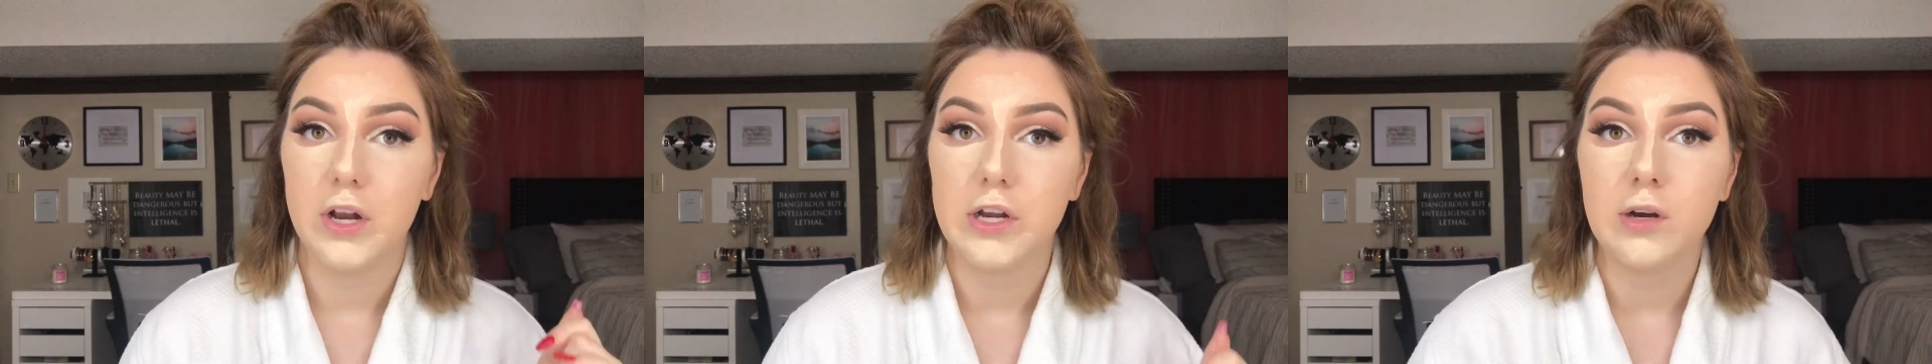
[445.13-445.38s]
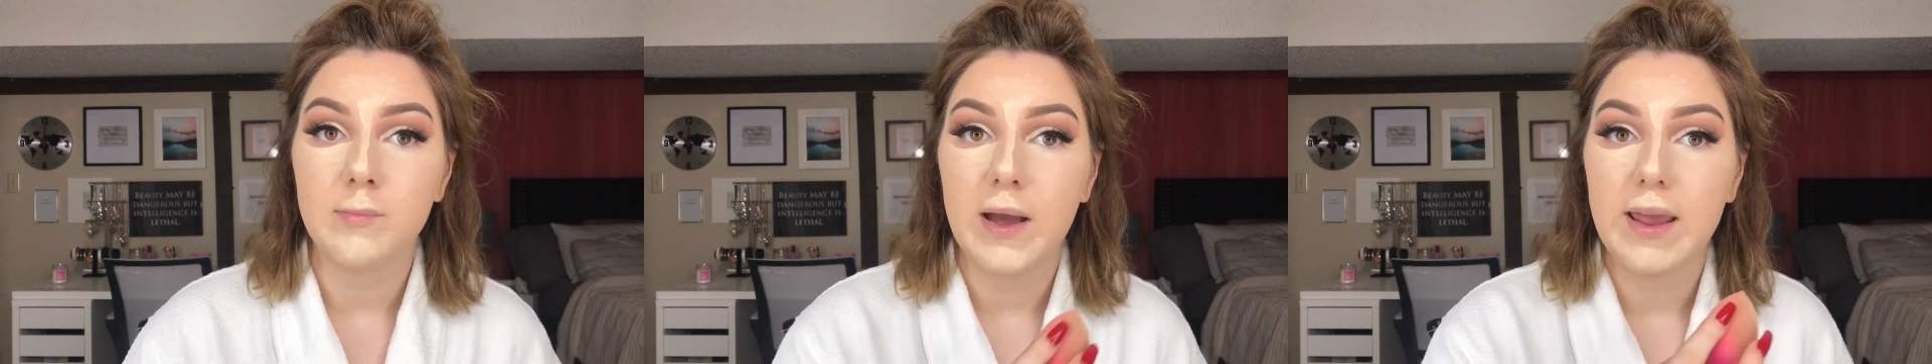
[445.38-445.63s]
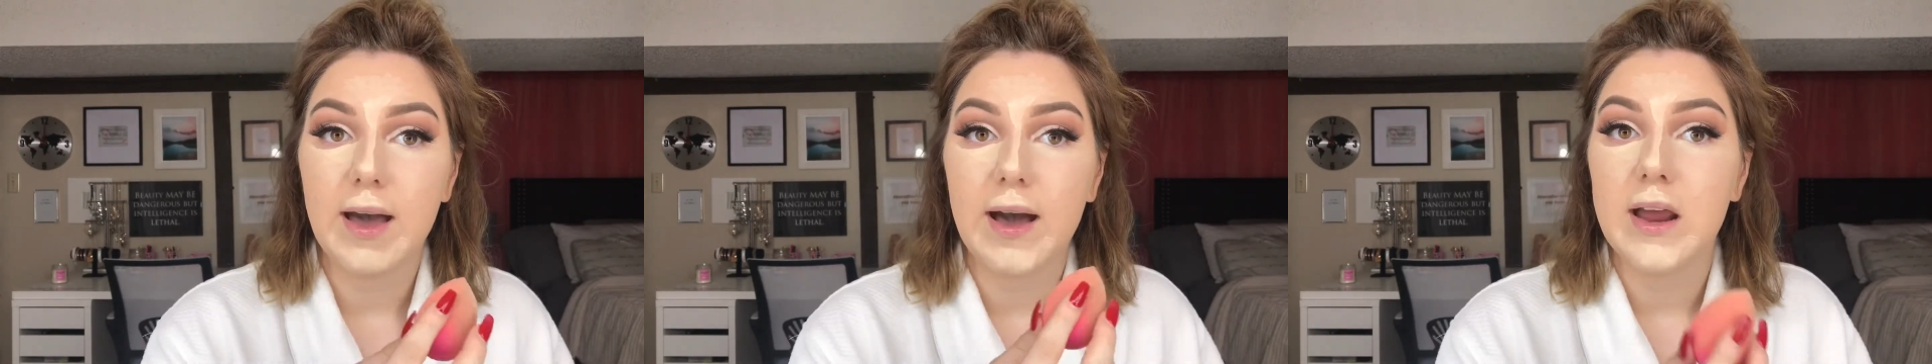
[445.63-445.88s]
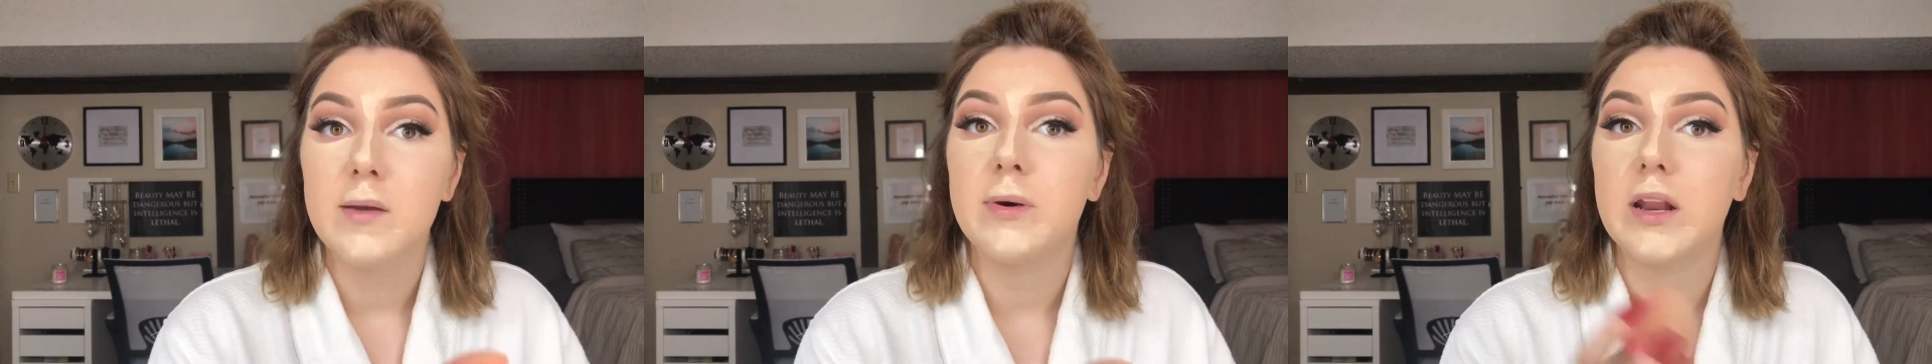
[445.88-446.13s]
under my
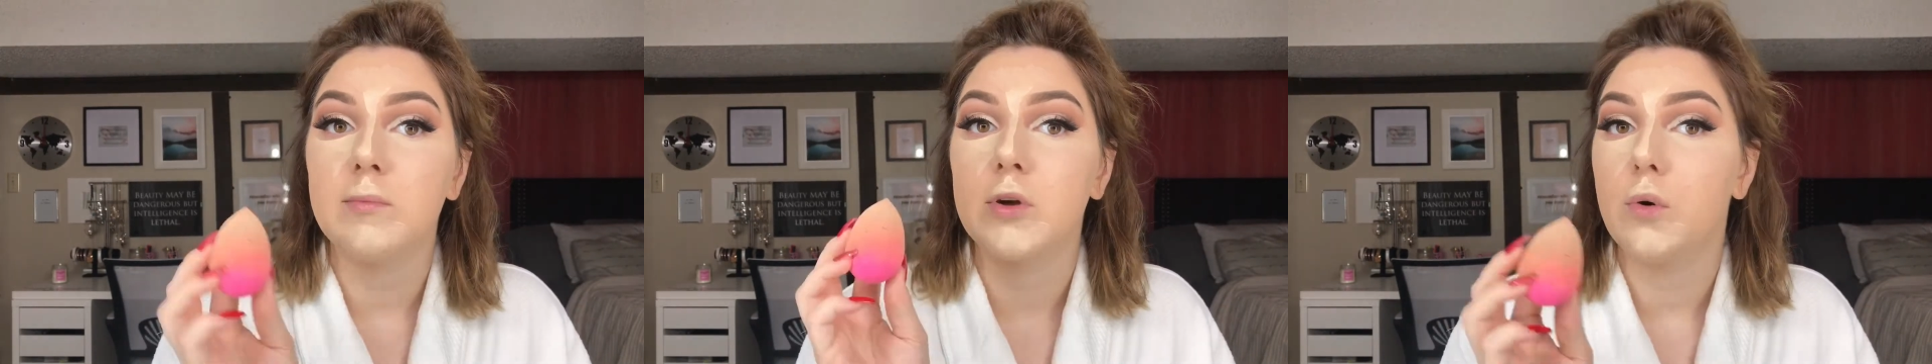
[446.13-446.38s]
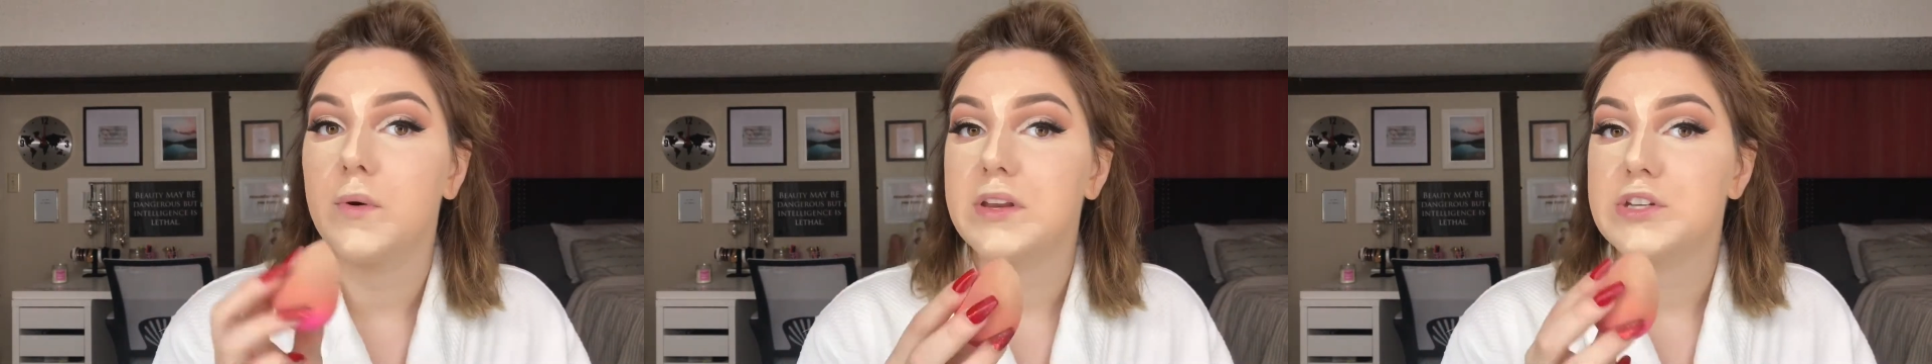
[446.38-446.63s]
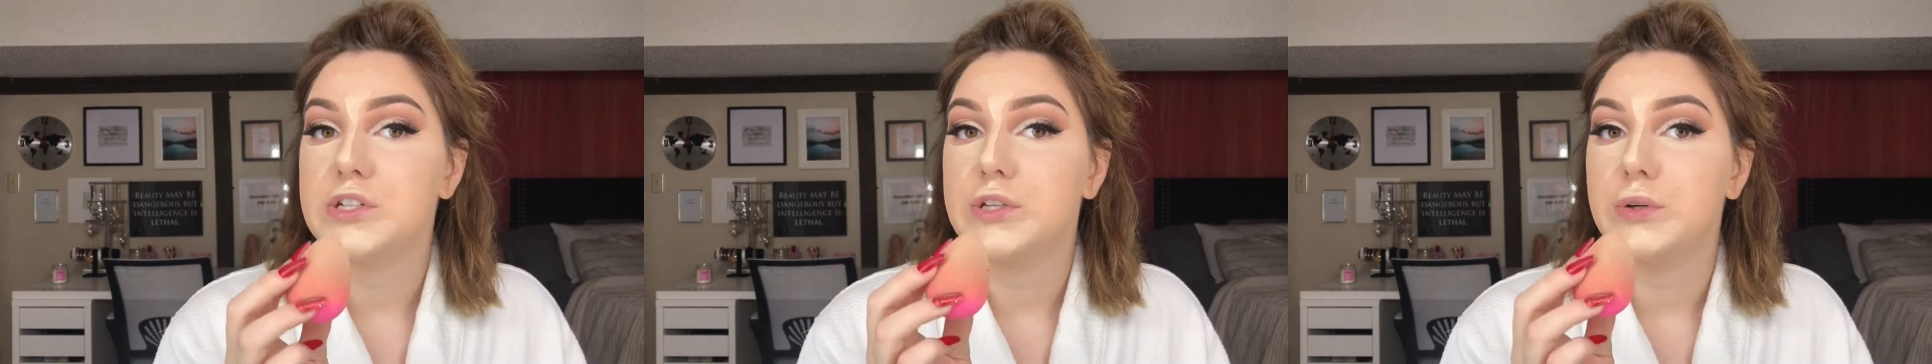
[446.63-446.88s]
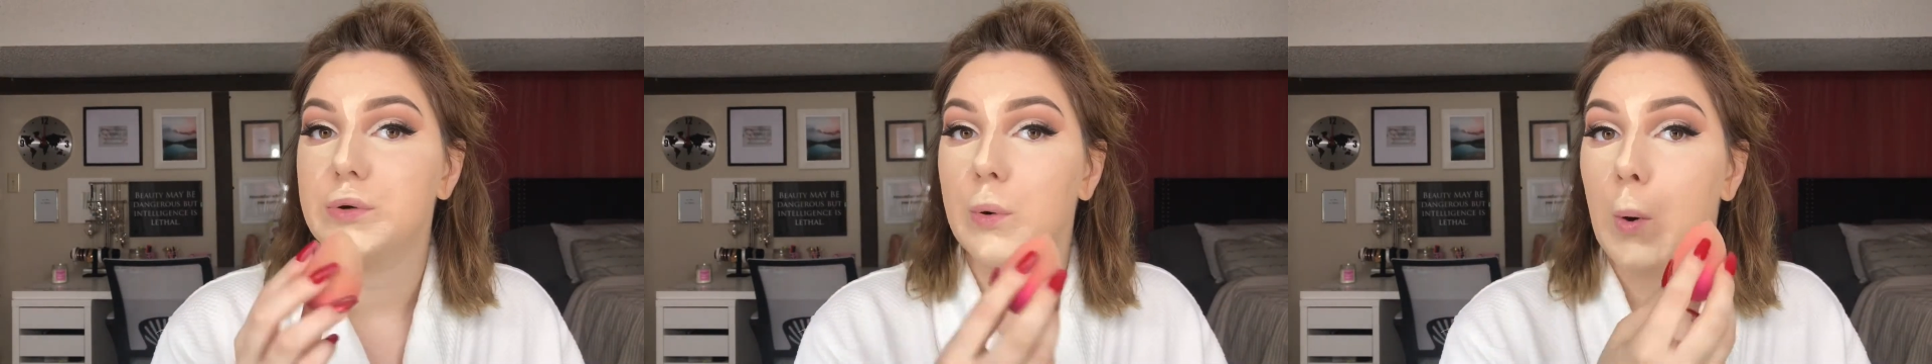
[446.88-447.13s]
eye, but I'm going
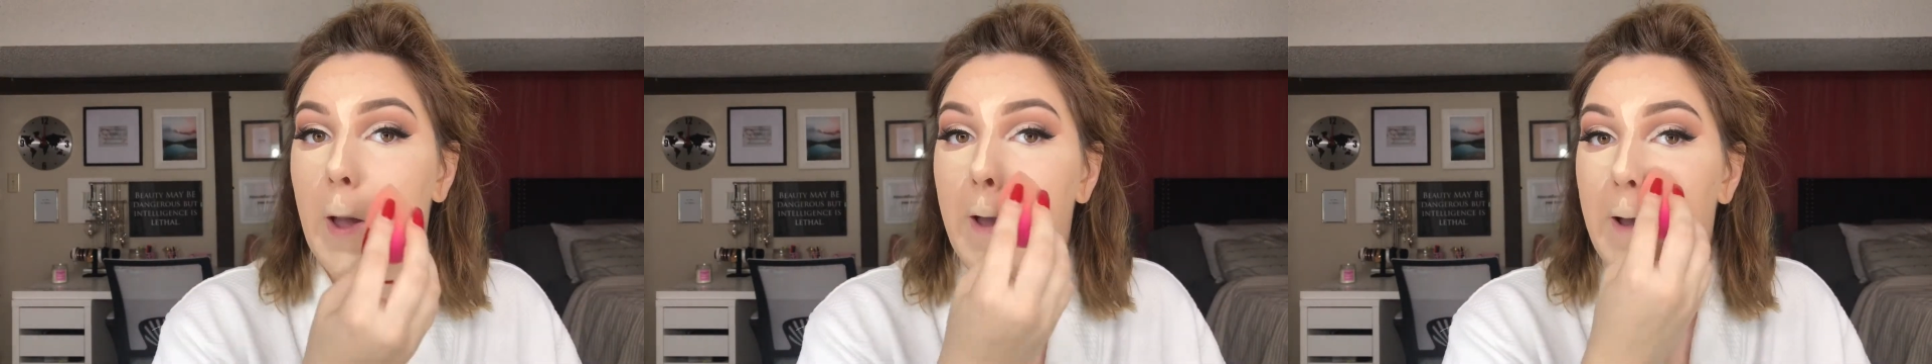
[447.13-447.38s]
to